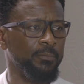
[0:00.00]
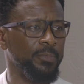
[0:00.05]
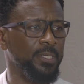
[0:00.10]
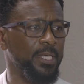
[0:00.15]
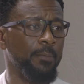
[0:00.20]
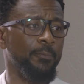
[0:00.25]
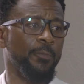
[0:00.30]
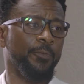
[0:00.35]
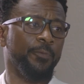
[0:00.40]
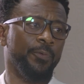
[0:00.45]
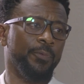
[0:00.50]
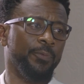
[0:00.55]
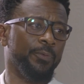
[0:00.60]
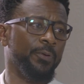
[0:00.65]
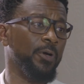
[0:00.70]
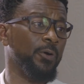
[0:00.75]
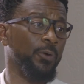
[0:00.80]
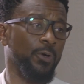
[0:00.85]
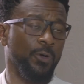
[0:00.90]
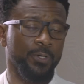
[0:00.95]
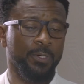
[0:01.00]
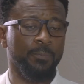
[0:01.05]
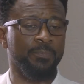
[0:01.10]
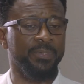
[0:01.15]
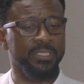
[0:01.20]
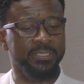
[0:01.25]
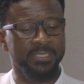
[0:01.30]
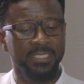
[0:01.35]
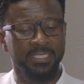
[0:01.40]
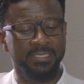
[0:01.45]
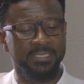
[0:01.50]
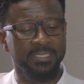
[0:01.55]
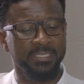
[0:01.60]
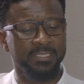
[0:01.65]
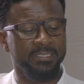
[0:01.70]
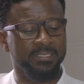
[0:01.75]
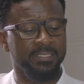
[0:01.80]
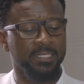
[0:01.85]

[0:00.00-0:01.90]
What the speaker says: Cameroon or other businesses